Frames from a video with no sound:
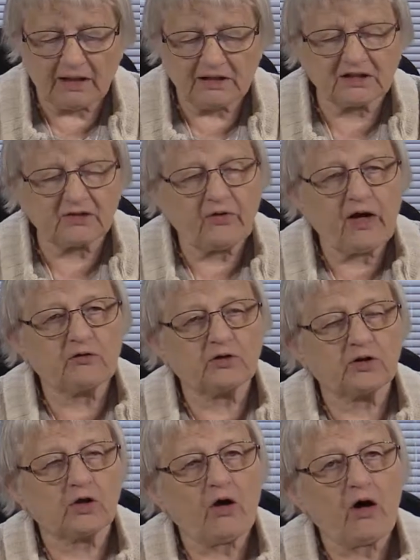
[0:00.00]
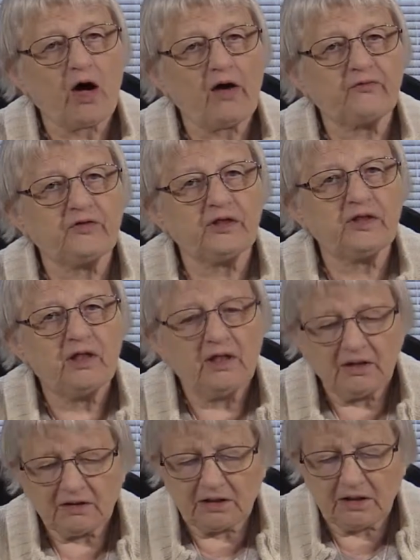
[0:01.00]
is found in coffee,
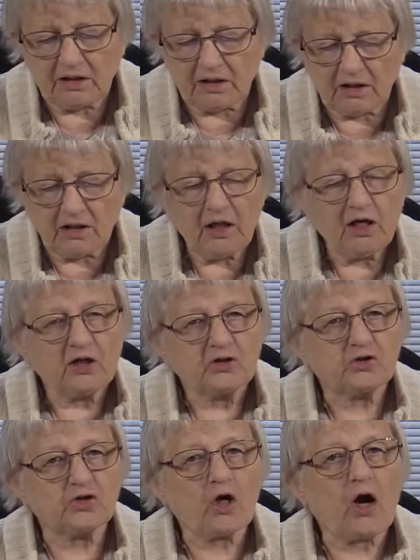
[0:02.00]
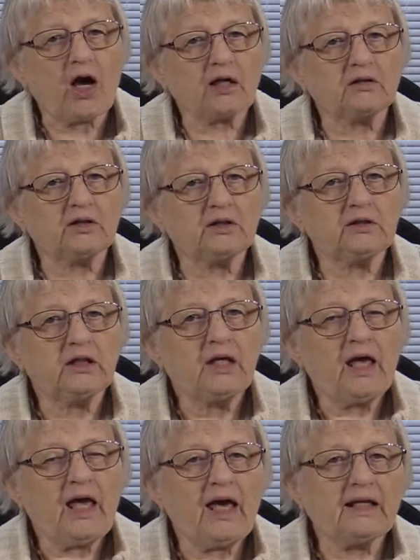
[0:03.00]
tea, chocolate
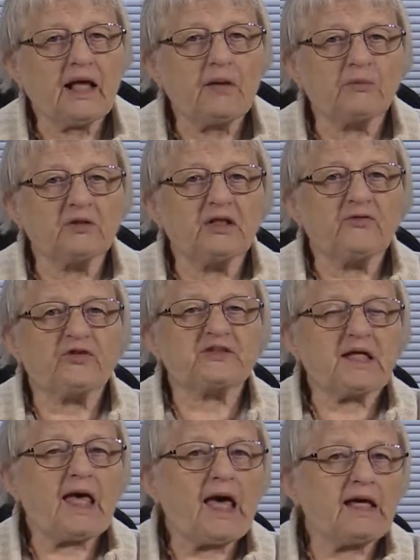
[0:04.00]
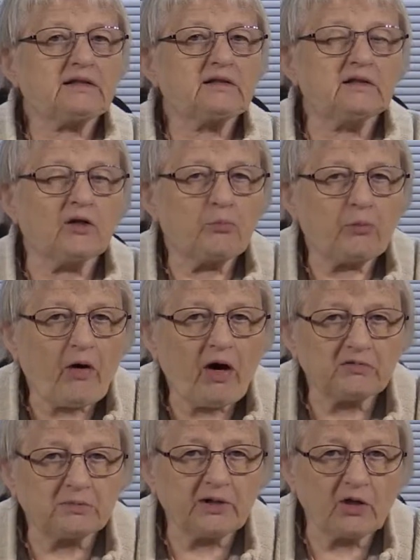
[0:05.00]
and I believe it's added and
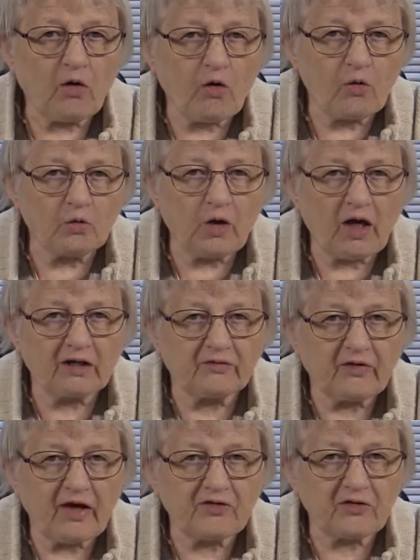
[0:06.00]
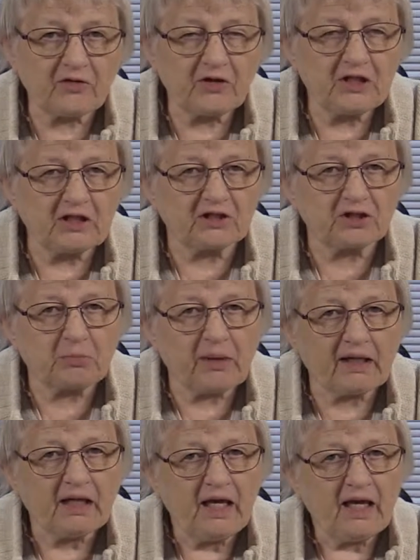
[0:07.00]
probably a whole lot of other things,
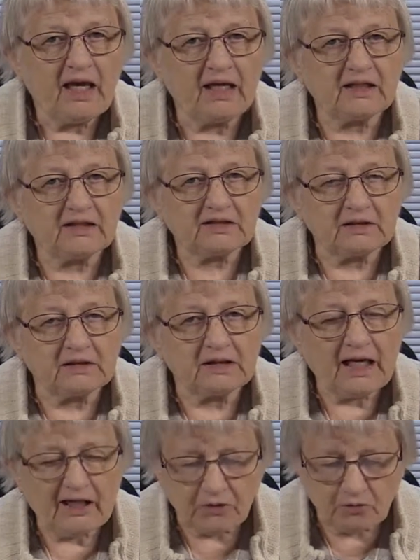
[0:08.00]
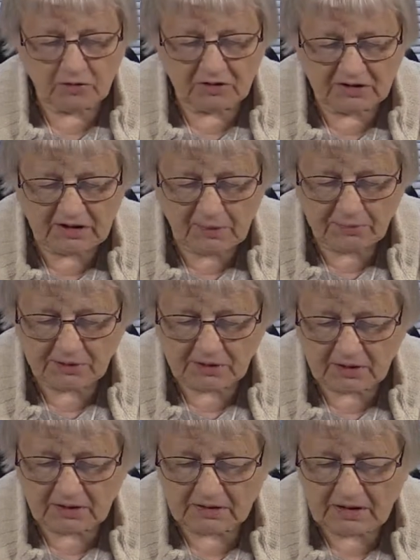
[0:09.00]
but it is a natural
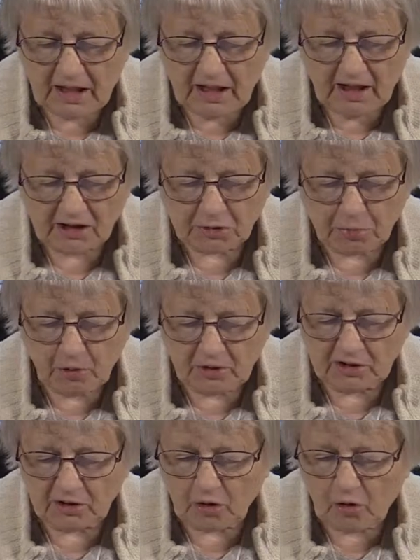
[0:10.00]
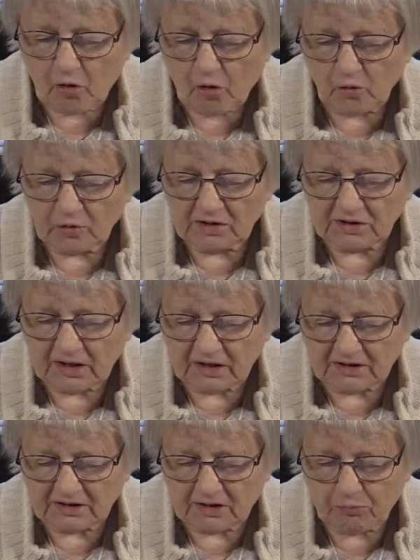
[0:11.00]
substance. It's put in colas
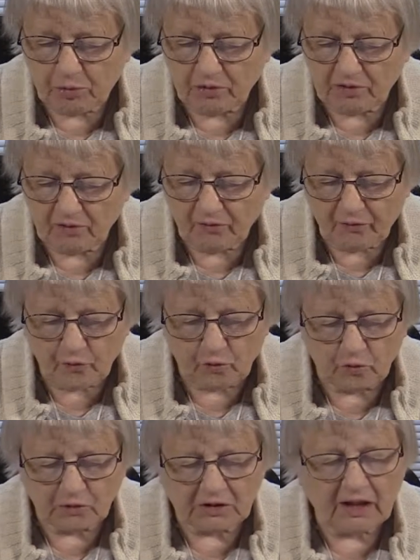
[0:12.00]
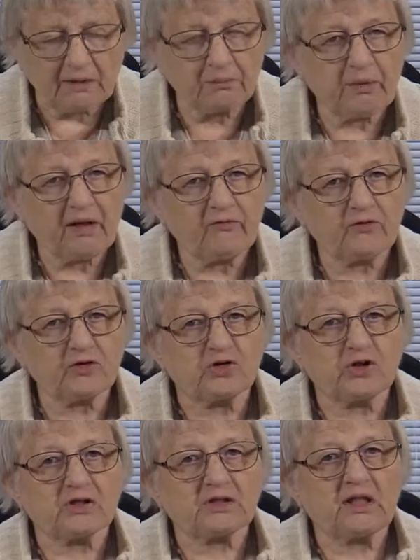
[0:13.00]
and it's put in foods and
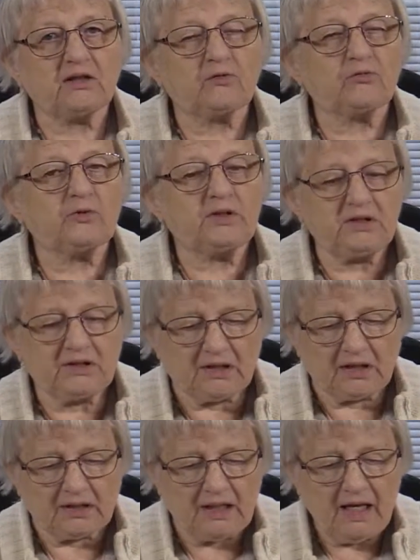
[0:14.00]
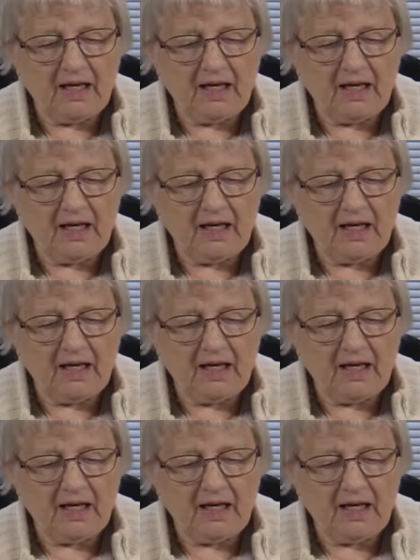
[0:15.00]
beverages. And the reason